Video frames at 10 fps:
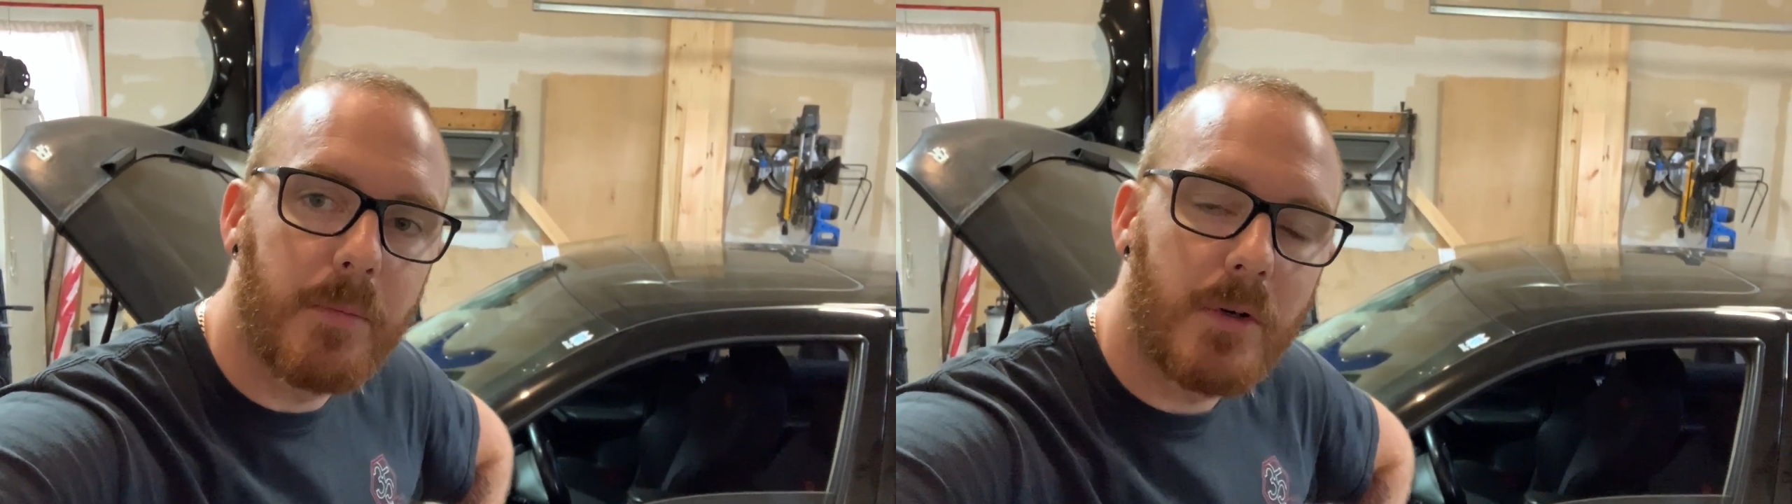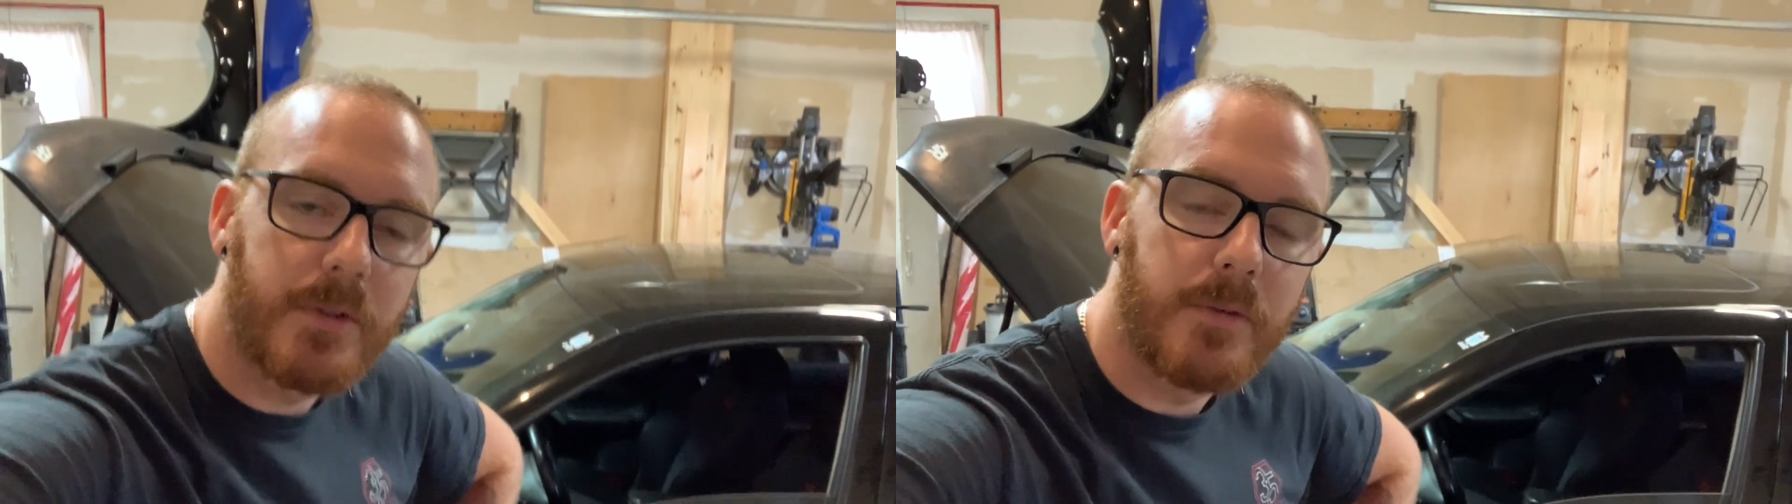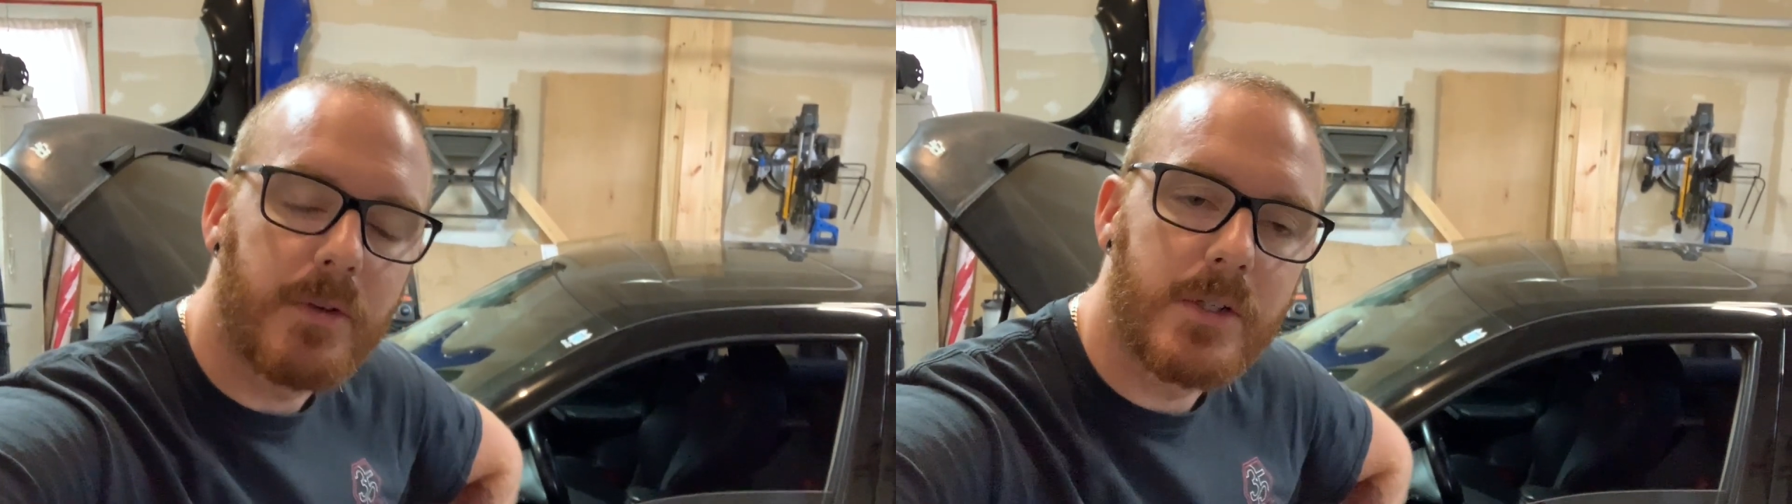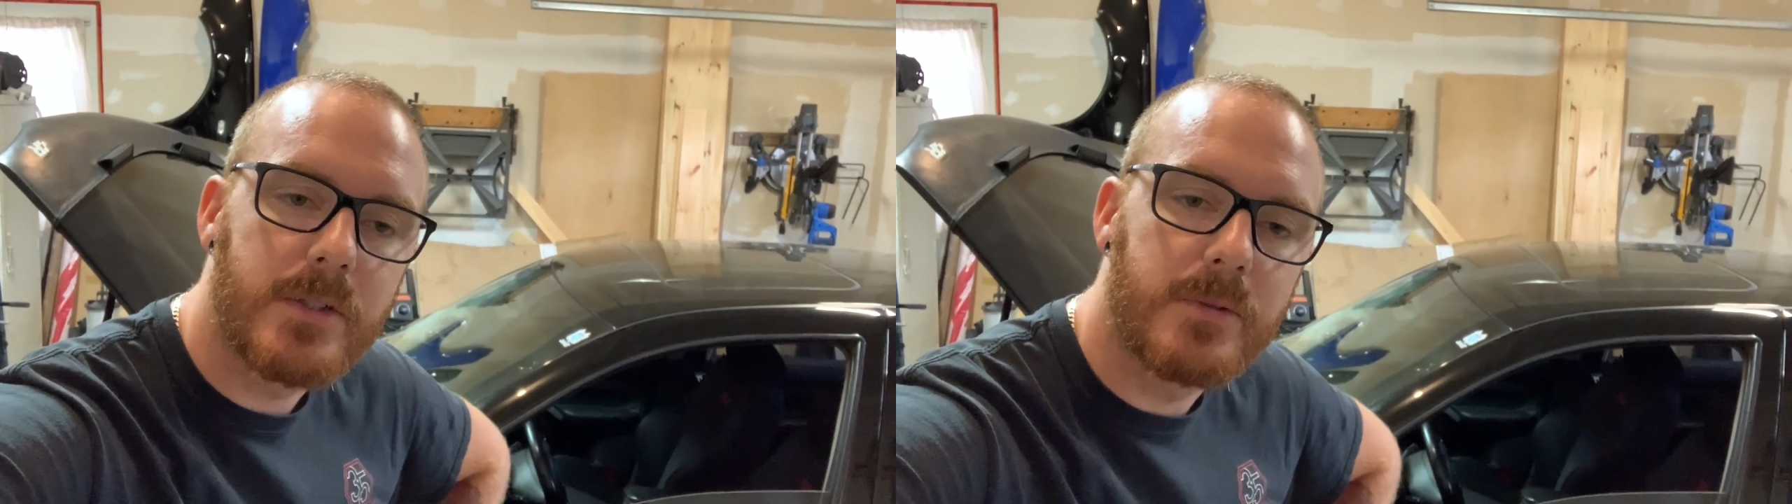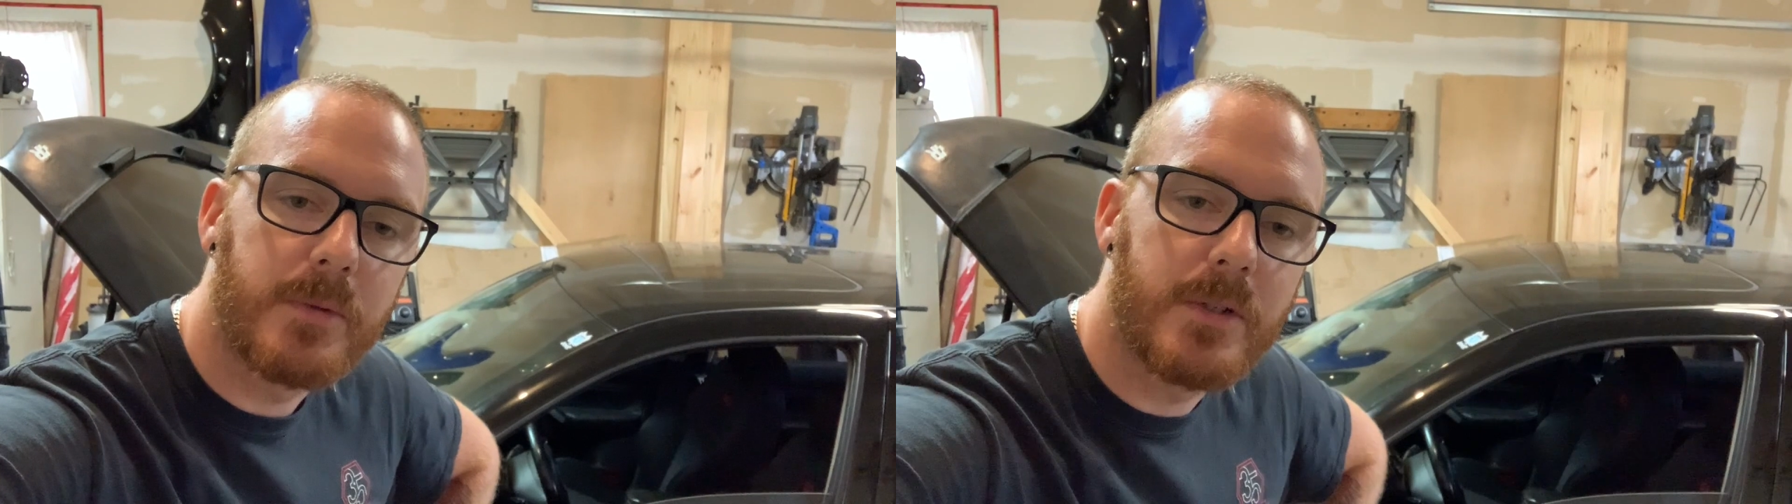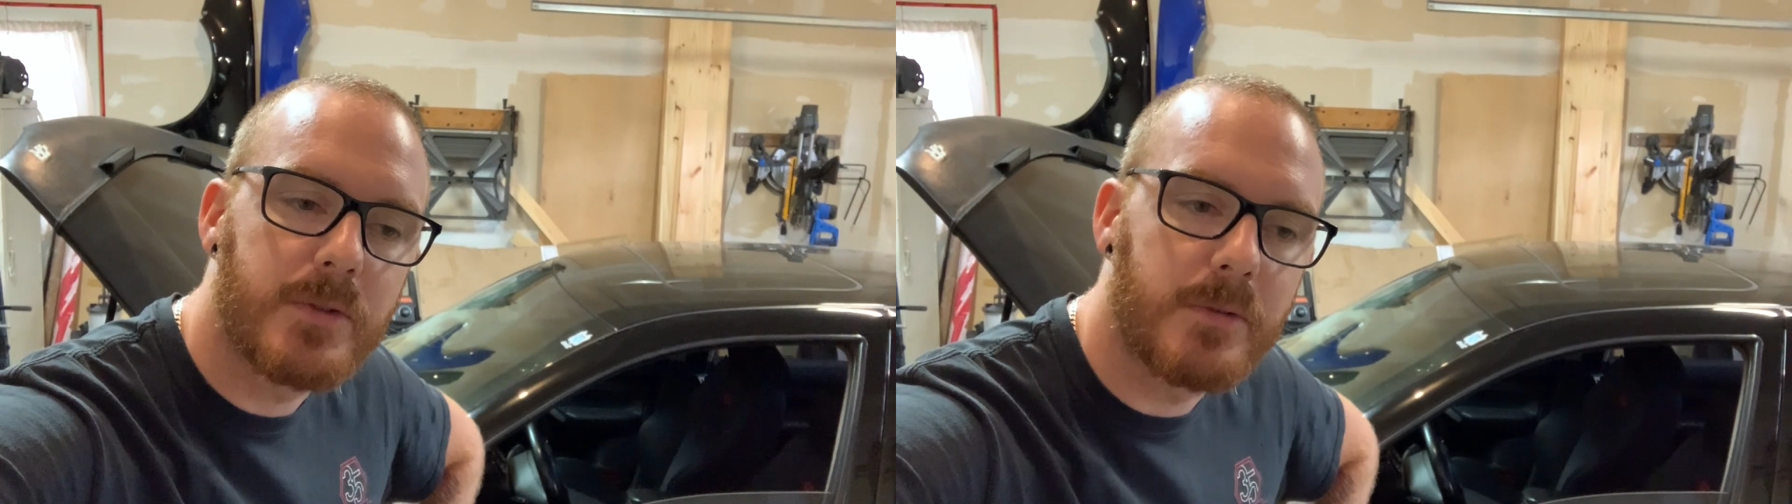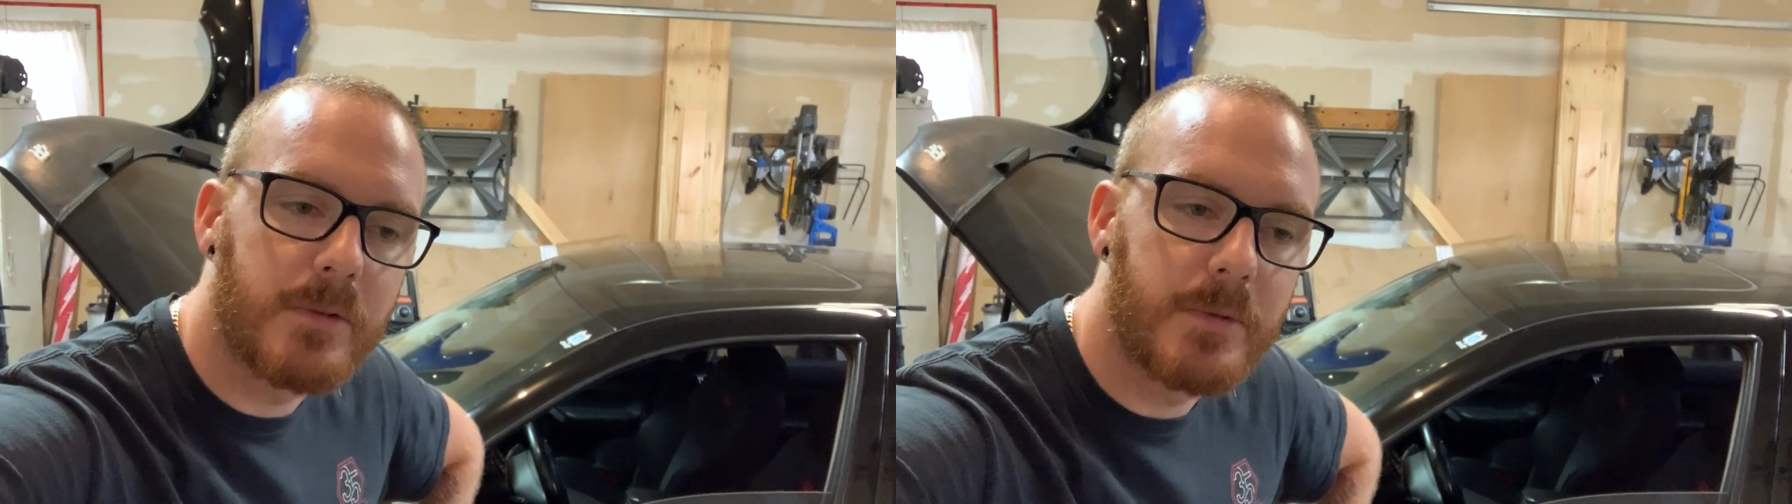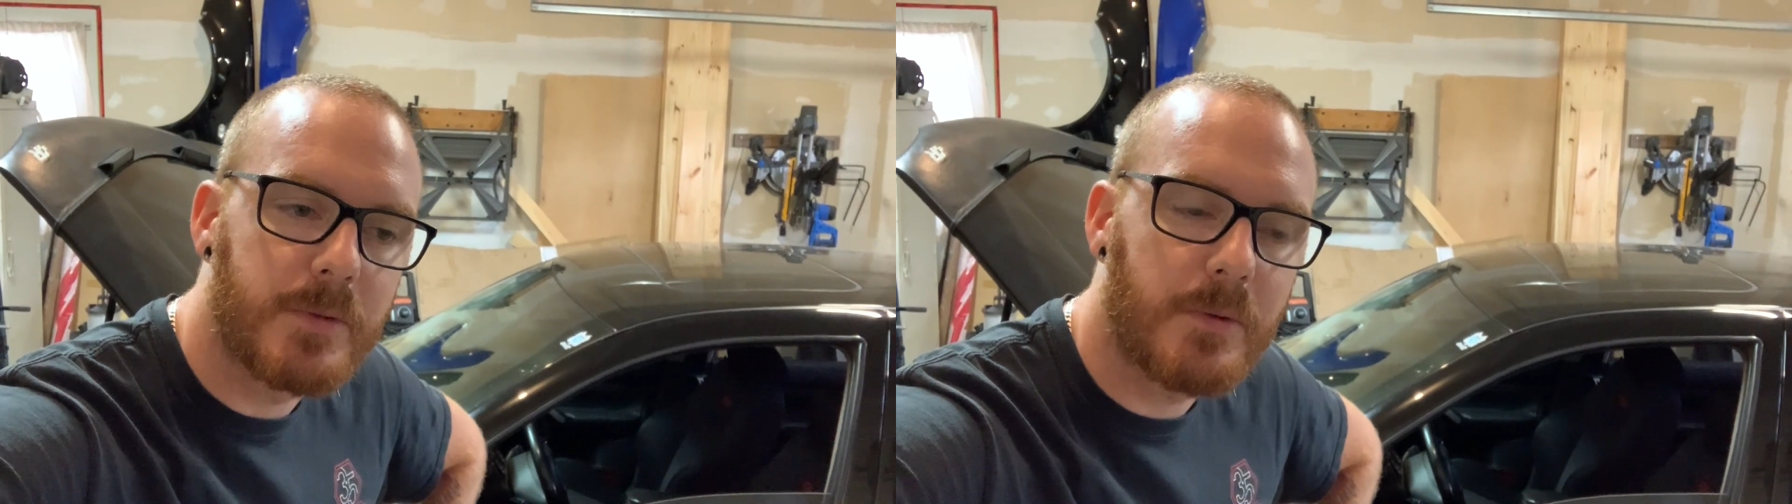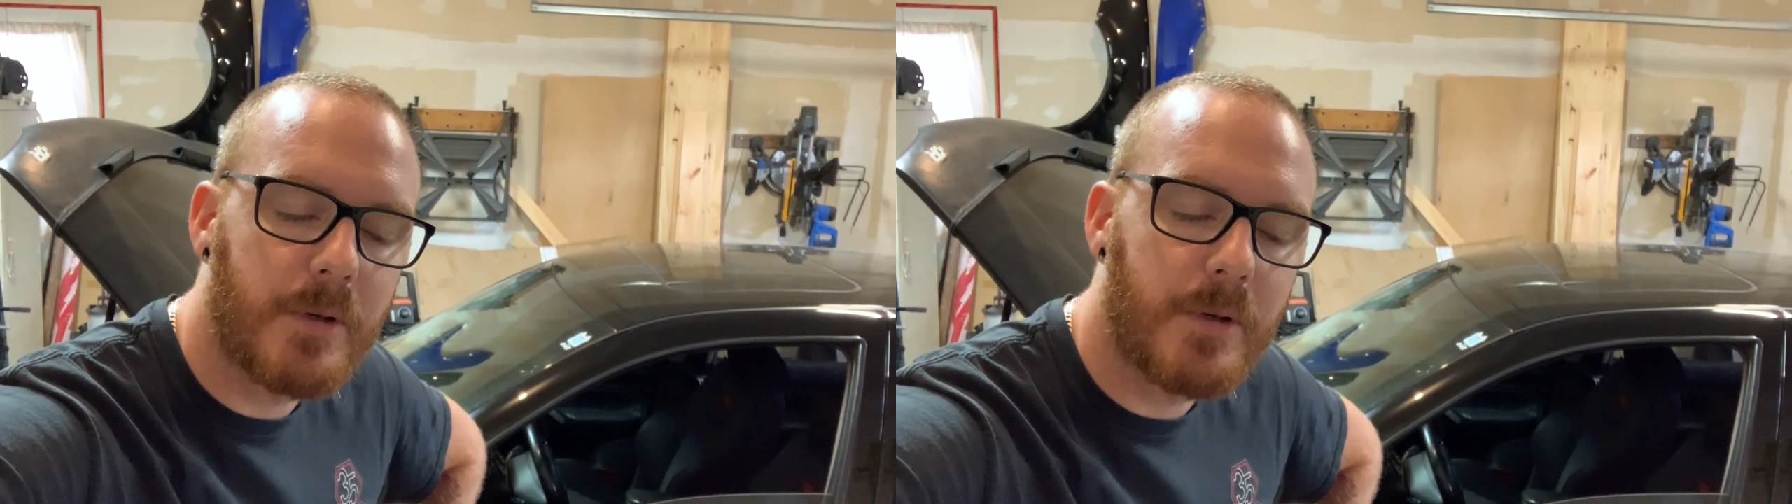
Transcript: multi-function wheel, so I'm going to be